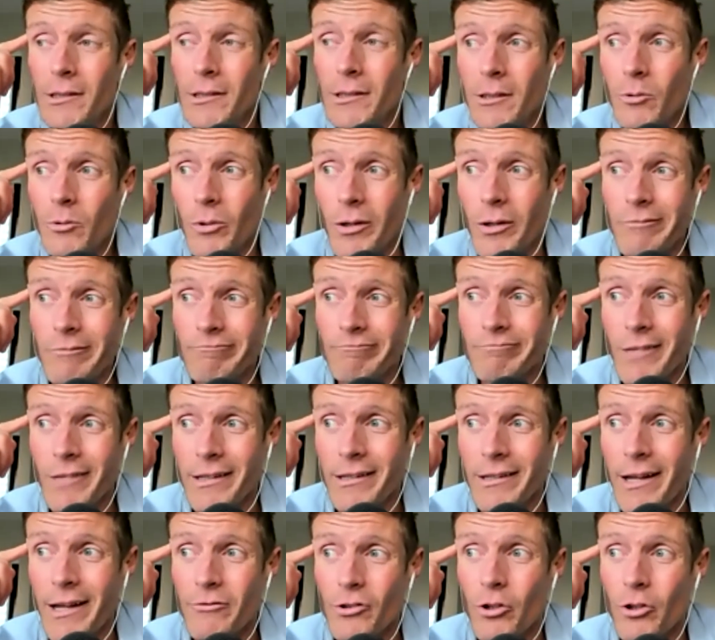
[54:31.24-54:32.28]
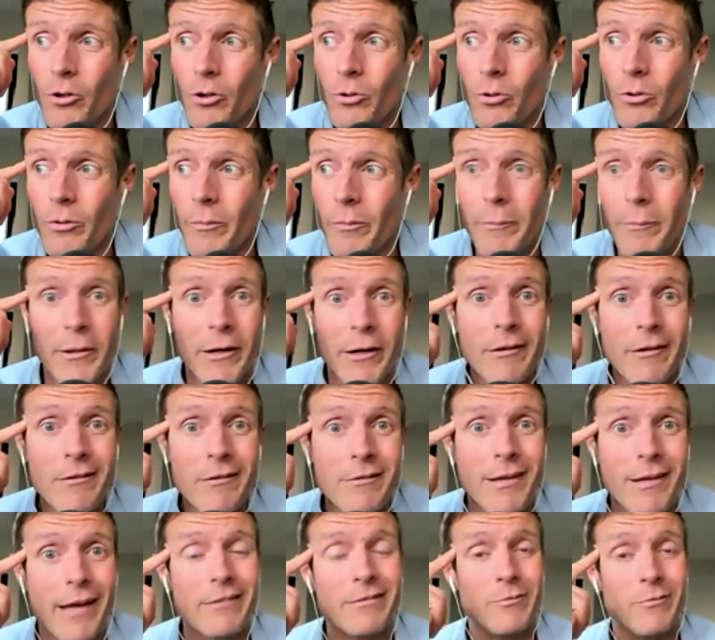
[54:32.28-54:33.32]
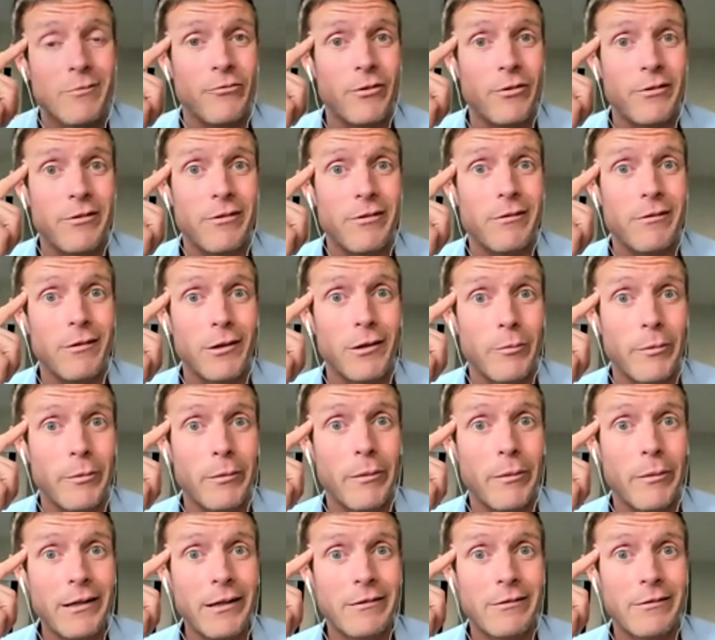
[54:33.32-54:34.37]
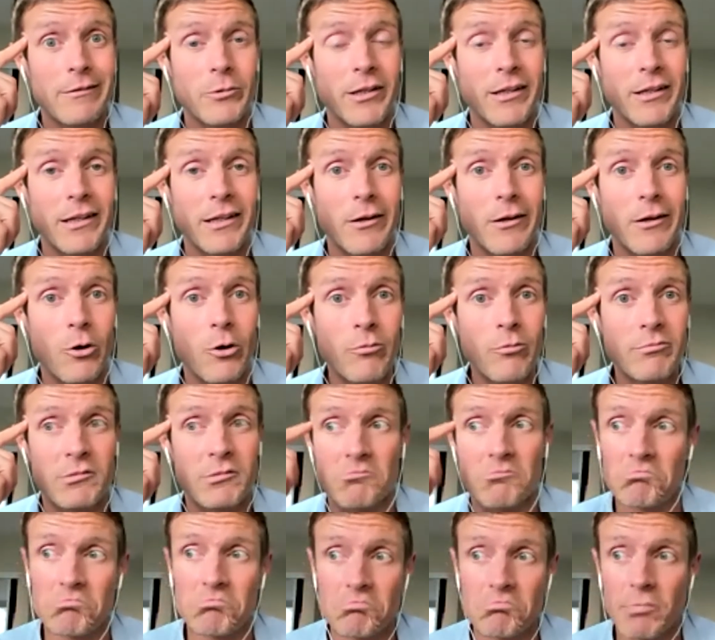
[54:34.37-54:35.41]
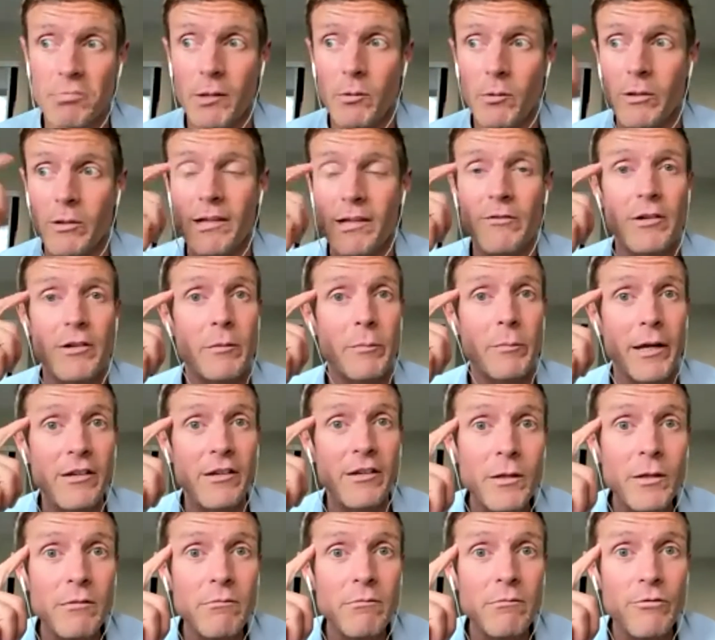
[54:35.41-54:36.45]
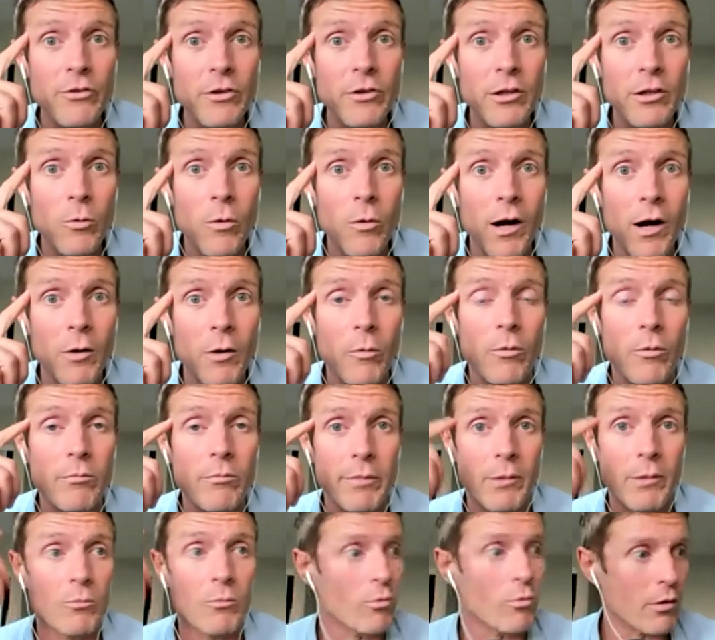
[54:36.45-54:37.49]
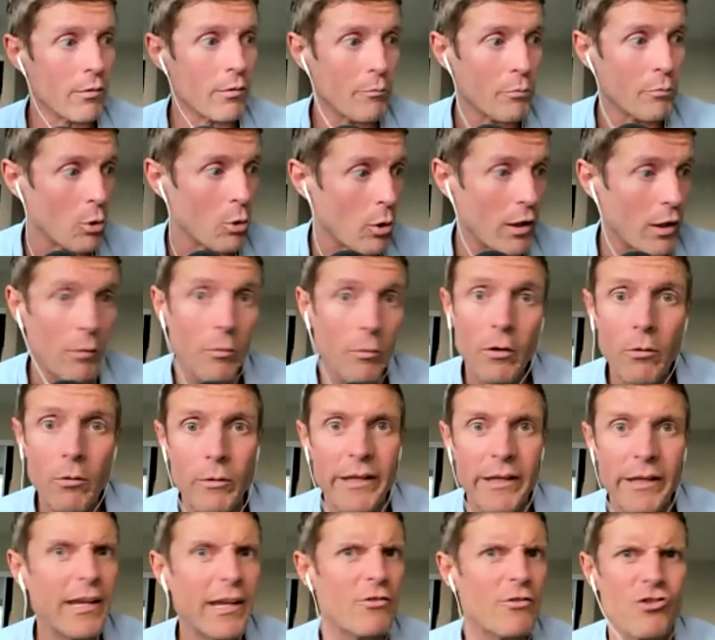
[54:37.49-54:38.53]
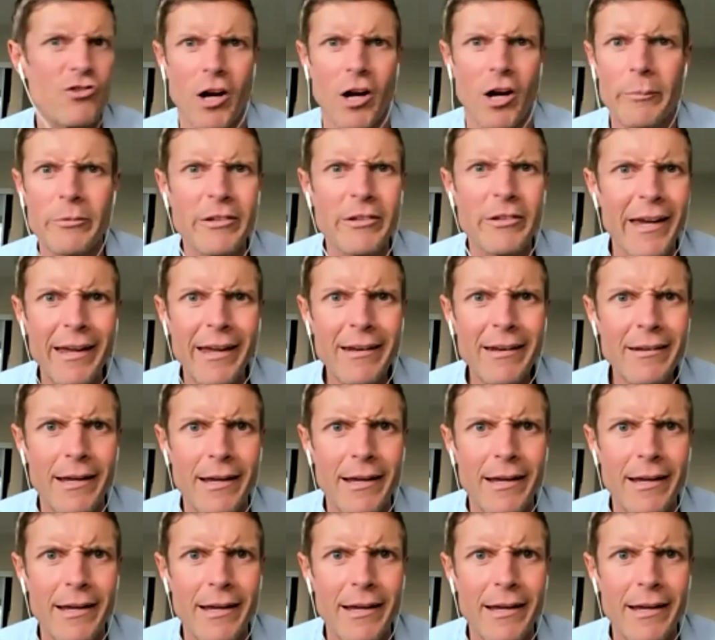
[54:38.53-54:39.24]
Well, I'd have to go to my parents, ask them for a little bit of money so we could get home, and maybe we live in a basement for a little while, but we're employable. We can get jobs again.